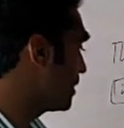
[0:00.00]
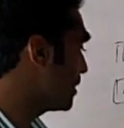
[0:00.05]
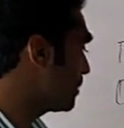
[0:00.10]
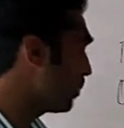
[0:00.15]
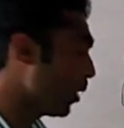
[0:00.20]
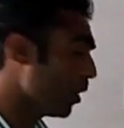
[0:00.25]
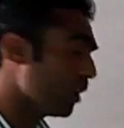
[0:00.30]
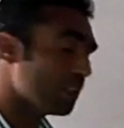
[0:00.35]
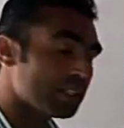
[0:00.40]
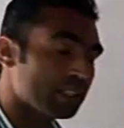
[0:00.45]

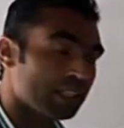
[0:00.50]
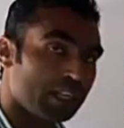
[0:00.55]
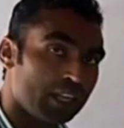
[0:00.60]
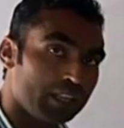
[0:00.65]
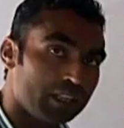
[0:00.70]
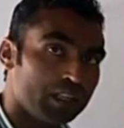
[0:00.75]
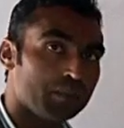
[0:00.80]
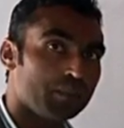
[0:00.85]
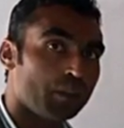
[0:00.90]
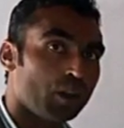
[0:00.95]
and this ball
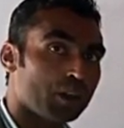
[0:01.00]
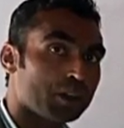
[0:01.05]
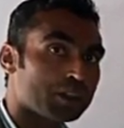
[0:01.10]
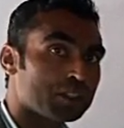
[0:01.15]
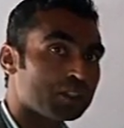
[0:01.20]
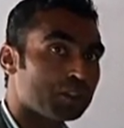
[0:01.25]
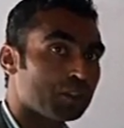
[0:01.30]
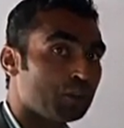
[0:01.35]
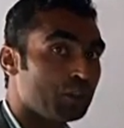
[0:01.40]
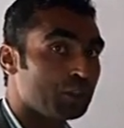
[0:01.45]
is in the
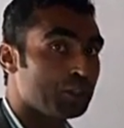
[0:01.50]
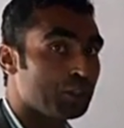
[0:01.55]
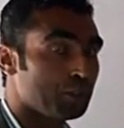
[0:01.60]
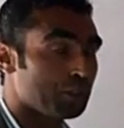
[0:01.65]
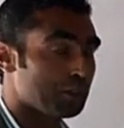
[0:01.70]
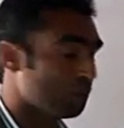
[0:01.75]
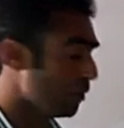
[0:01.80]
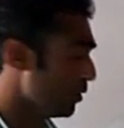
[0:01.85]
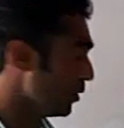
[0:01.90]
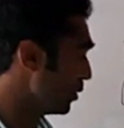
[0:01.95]
box. You
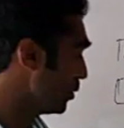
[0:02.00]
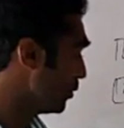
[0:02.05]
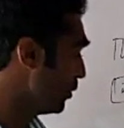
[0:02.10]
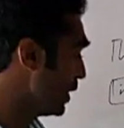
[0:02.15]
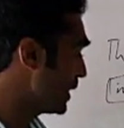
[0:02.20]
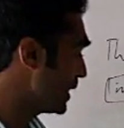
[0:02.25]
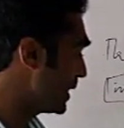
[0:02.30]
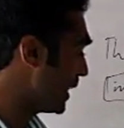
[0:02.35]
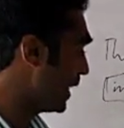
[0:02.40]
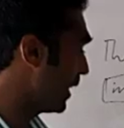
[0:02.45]

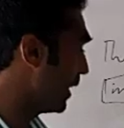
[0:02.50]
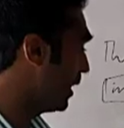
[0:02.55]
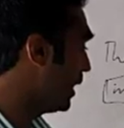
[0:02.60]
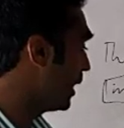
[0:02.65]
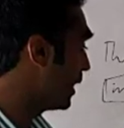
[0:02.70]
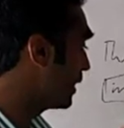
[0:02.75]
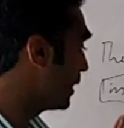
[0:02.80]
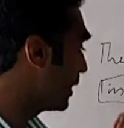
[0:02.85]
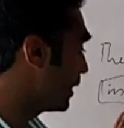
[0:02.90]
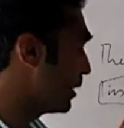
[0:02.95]
will
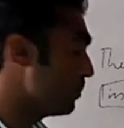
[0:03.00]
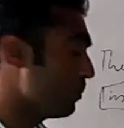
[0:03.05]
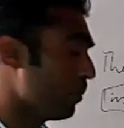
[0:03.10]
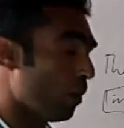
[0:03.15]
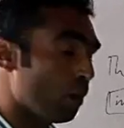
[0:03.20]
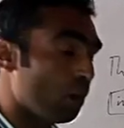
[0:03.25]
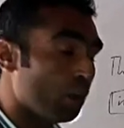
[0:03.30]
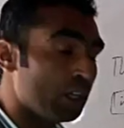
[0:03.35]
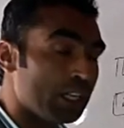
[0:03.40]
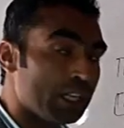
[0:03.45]
say
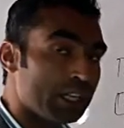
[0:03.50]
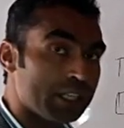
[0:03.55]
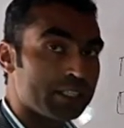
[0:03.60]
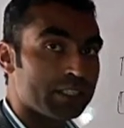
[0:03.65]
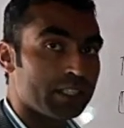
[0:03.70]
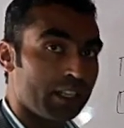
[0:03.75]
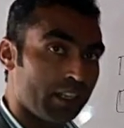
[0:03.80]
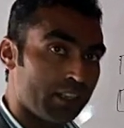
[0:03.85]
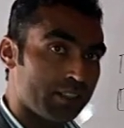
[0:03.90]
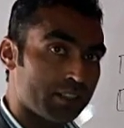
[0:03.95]
that the ball
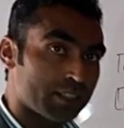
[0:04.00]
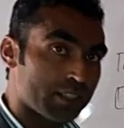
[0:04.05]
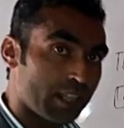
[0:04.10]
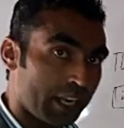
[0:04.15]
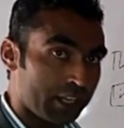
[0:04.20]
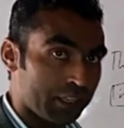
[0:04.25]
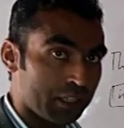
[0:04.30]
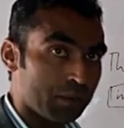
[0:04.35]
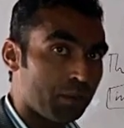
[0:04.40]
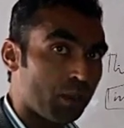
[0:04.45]
is
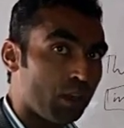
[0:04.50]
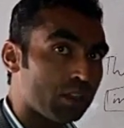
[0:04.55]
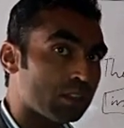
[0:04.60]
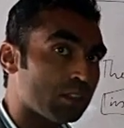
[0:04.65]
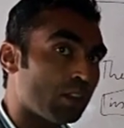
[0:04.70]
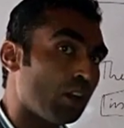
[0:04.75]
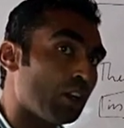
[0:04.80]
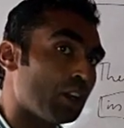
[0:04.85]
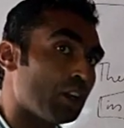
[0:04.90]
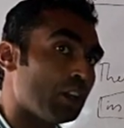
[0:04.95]
inside the
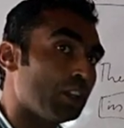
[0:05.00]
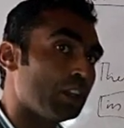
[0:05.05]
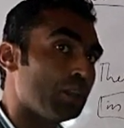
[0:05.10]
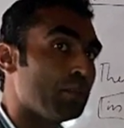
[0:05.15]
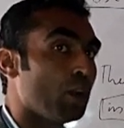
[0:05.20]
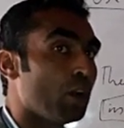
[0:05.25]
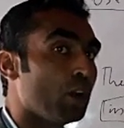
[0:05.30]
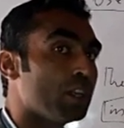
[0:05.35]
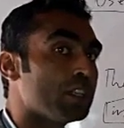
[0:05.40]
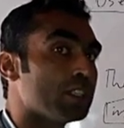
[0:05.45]
box
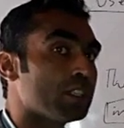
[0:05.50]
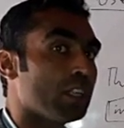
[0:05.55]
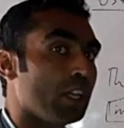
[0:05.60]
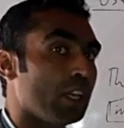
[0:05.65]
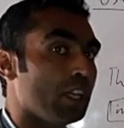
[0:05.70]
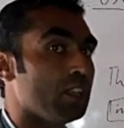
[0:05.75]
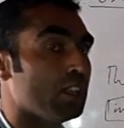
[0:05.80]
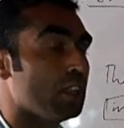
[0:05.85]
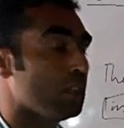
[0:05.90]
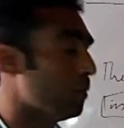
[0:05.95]
or the ball
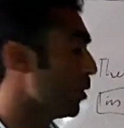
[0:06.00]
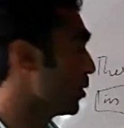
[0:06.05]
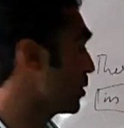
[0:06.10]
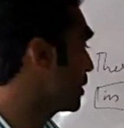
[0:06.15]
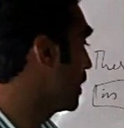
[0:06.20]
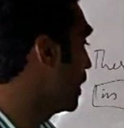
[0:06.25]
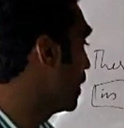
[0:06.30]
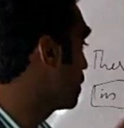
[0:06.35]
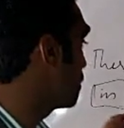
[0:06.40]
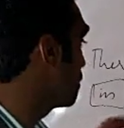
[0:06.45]
is in
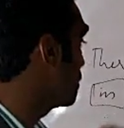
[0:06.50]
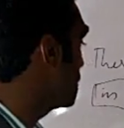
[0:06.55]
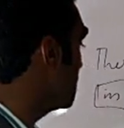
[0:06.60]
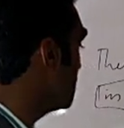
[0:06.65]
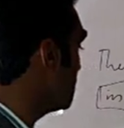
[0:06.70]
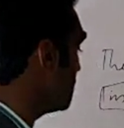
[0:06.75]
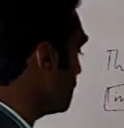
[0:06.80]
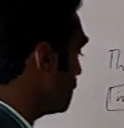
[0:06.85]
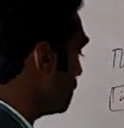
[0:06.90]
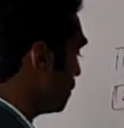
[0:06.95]
the box.
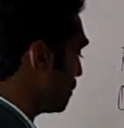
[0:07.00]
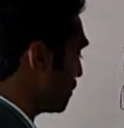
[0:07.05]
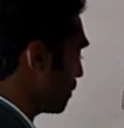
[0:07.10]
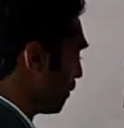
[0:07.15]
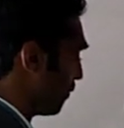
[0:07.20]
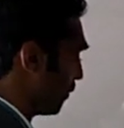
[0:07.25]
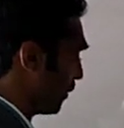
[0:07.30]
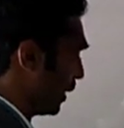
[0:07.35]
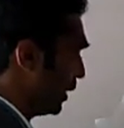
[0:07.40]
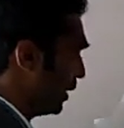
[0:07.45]
So this is the
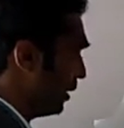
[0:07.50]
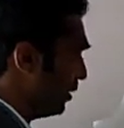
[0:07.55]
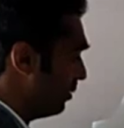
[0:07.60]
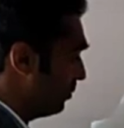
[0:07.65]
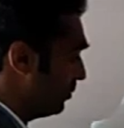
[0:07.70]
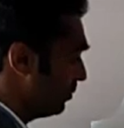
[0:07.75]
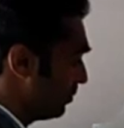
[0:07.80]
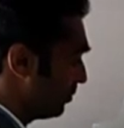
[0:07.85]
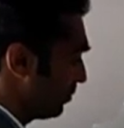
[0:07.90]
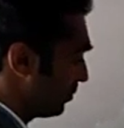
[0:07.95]
use of
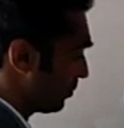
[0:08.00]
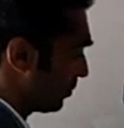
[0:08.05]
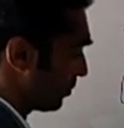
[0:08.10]
in